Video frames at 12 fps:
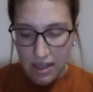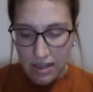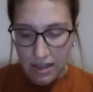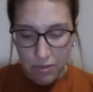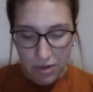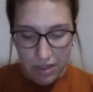
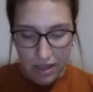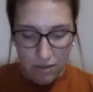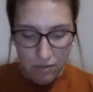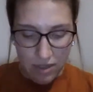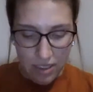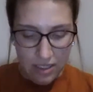They were a lot of
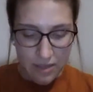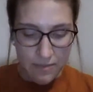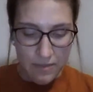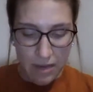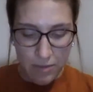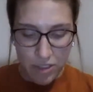work.
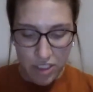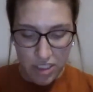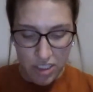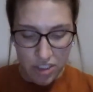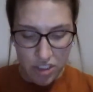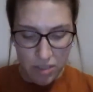How much is
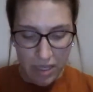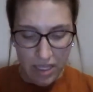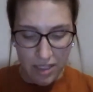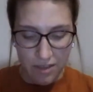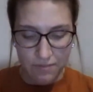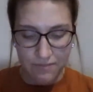she paying
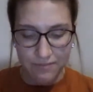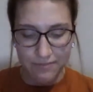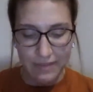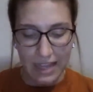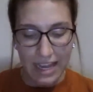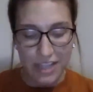you?
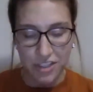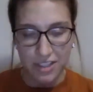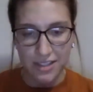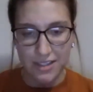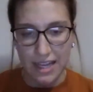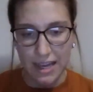I
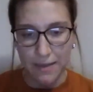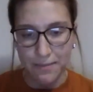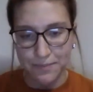shouldn't say.